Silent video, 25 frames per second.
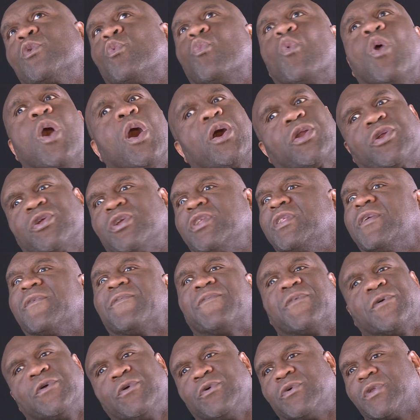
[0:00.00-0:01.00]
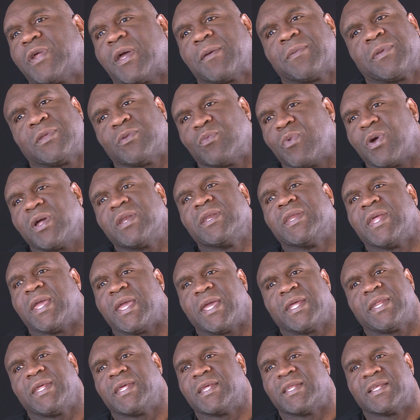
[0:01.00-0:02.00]
the water and the food? I mean, what an
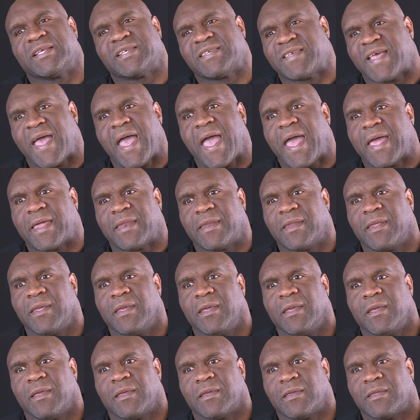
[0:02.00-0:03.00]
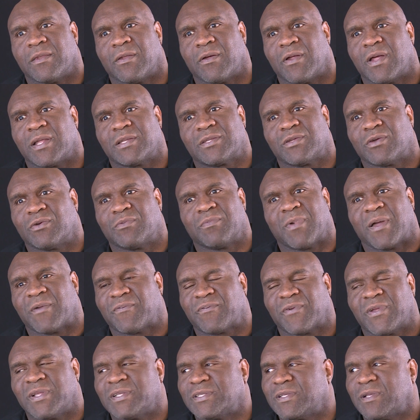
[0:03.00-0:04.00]
idiot is that? You know, I told my
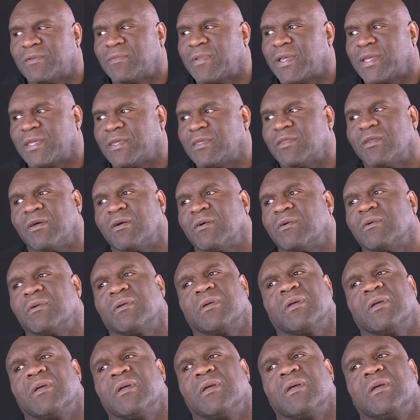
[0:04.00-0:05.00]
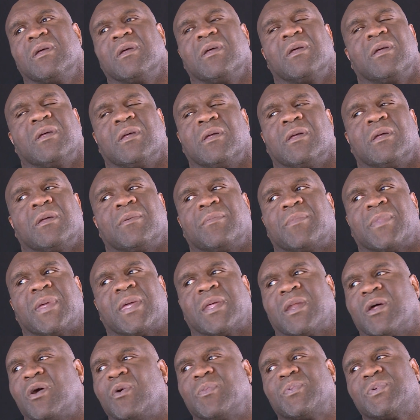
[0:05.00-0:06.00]
friends, I'm like, you know,
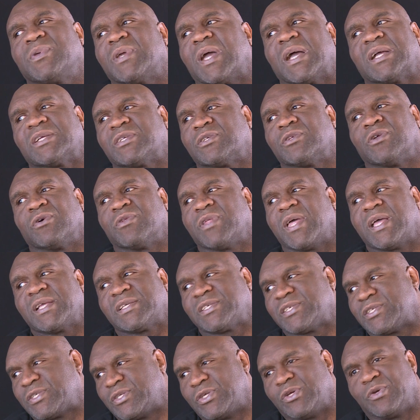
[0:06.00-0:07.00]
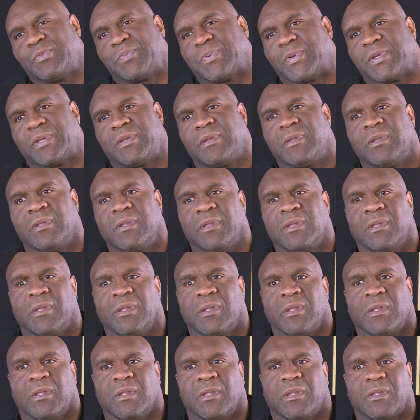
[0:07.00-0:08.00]
man, I hope you guys know that's stupid.
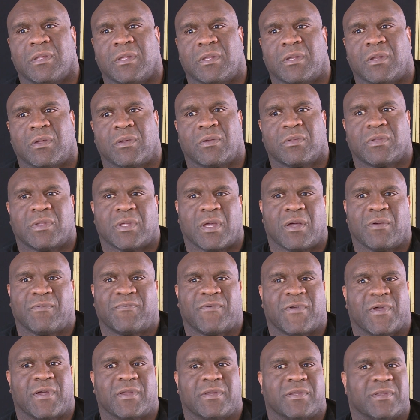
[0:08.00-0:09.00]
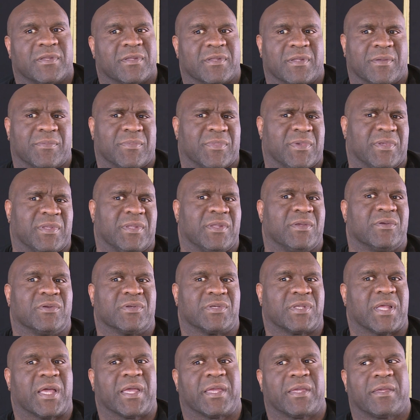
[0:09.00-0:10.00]
You know, y'all found, I mean, he
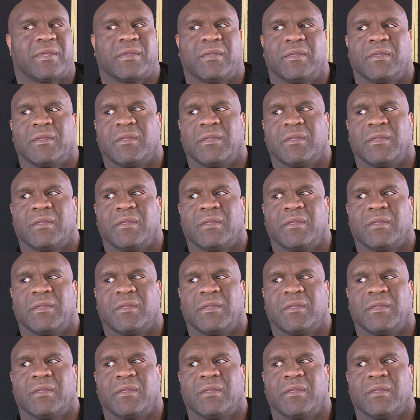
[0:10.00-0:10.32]
was like,